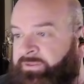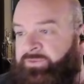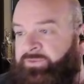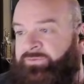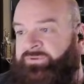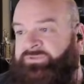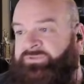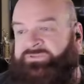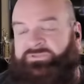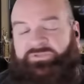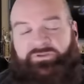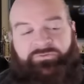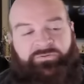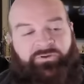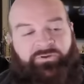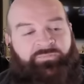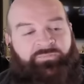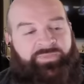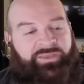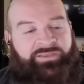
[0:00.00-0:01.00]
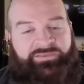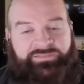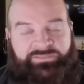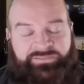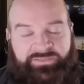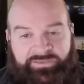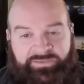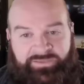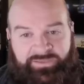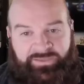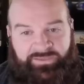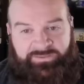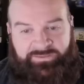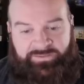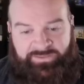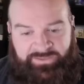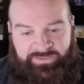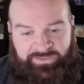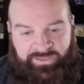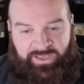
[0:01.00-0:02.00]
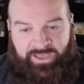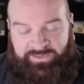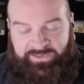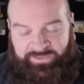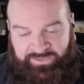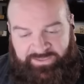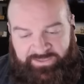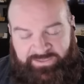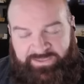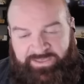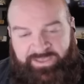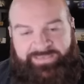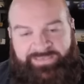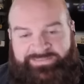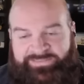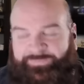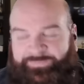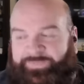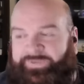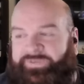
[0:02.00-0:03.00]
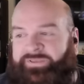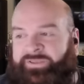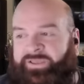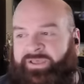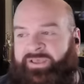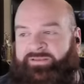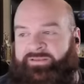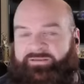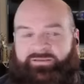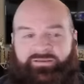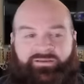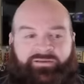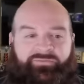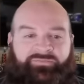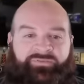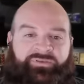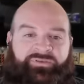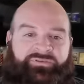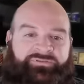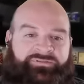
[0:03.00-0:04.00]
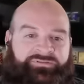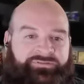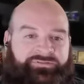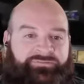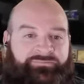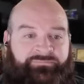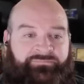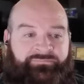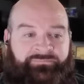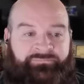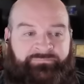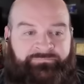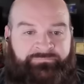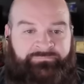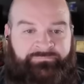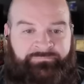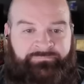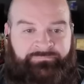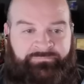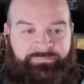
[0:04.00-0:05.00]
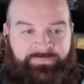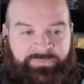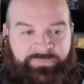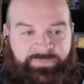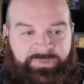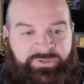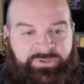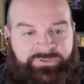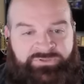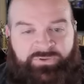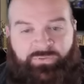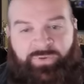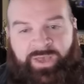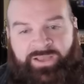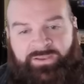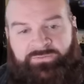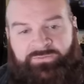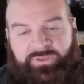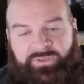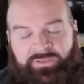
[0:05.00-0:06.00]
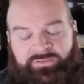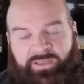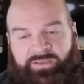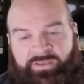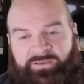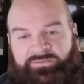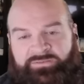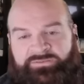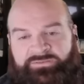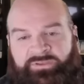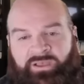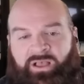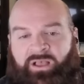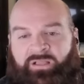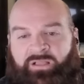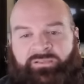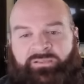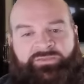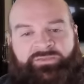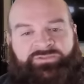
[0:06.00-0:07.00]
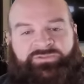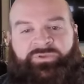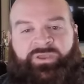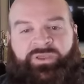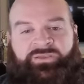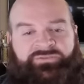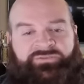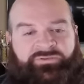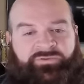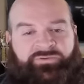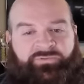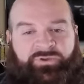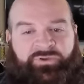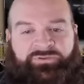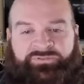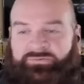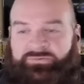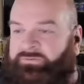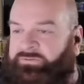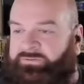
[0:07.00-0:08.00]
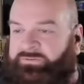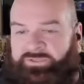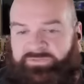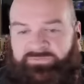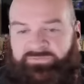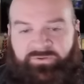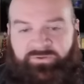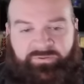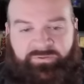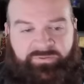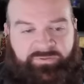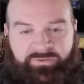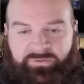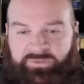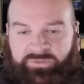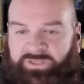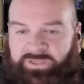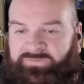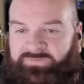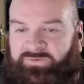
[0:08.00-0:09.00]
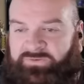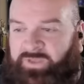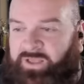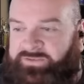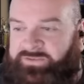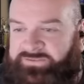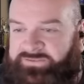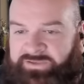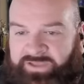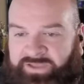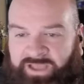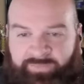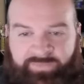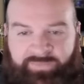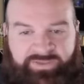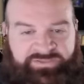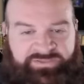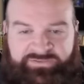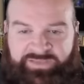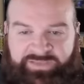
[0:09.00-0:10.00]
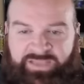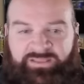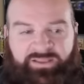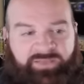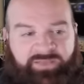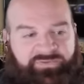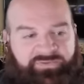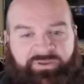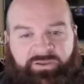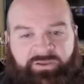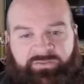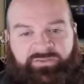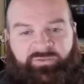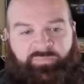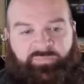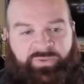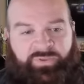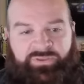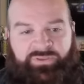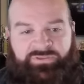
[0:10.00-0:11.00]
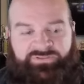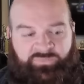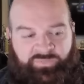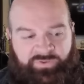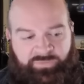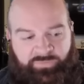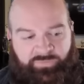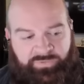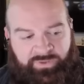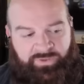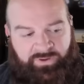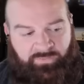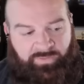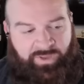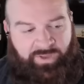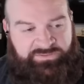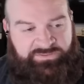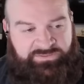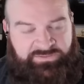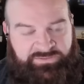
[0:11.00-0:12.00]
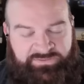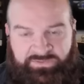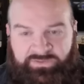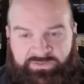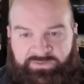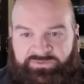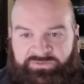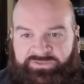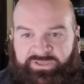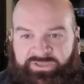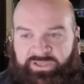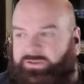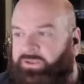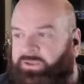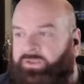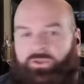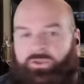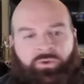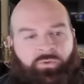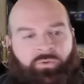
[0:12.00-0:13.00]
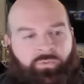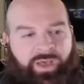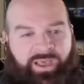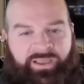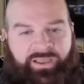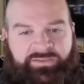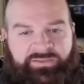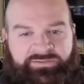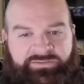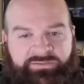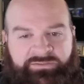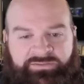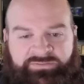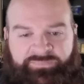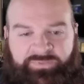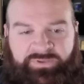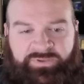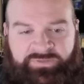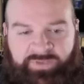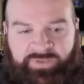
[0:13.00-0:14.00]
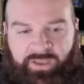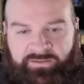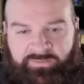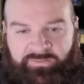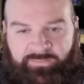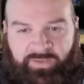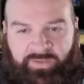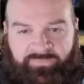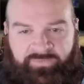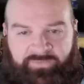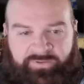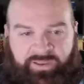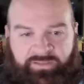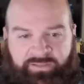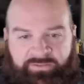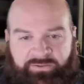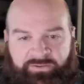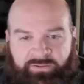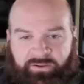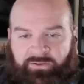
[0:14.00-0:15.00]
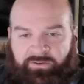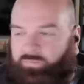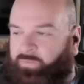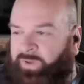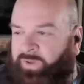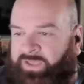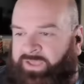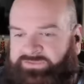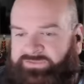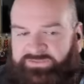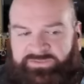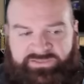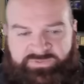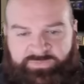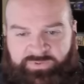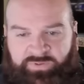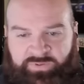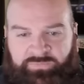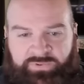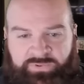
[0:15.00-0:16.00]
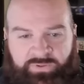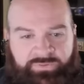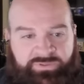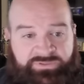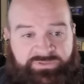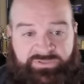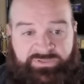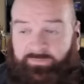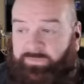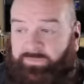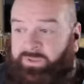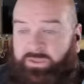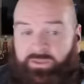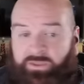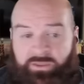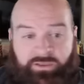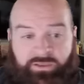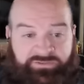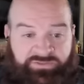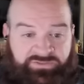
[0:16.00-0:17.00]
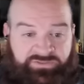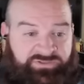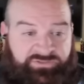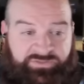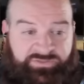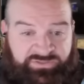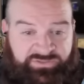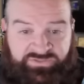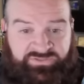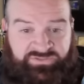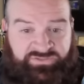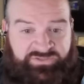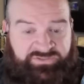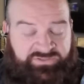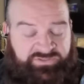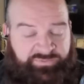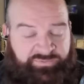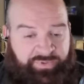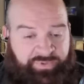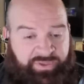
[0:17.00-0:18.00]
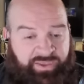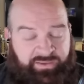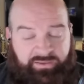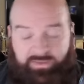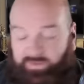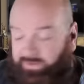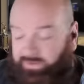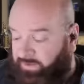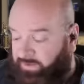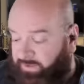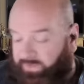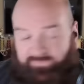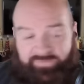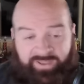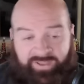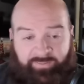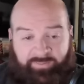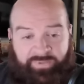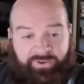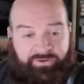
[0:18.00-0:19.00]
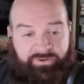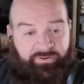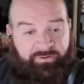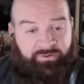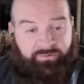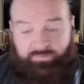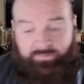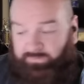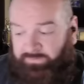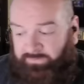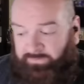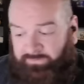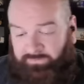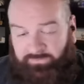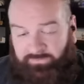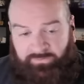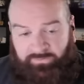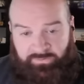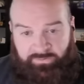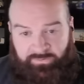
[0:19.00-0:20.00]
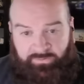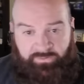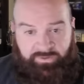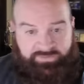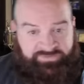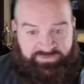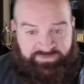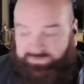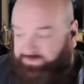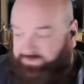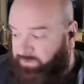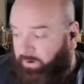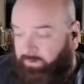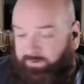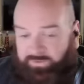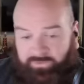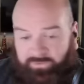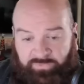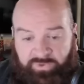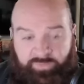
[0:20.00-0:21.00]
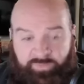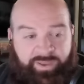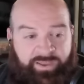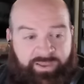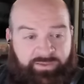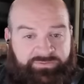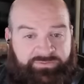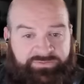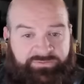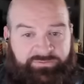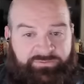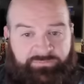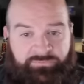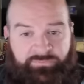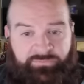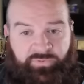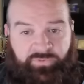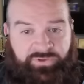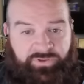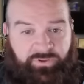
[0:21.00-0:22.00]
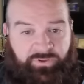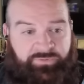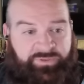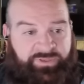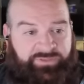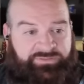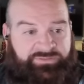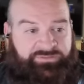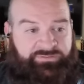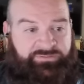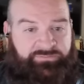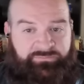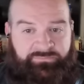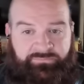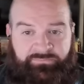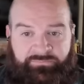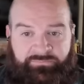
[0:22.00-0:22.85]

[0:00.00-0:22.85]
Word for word: There is zero mention in on ESPN of this. So why do you think that is? I'll let you answer the question. Leave your leave your thoughts in the comments because I'd love to hear the opinions of people that are watching this and understand why isn't this being talked about for Caitlin Clark? Why isn't ESPN blowing this up? Because this is just as big, if not bigger. Assists are harder than rebounds. We know this.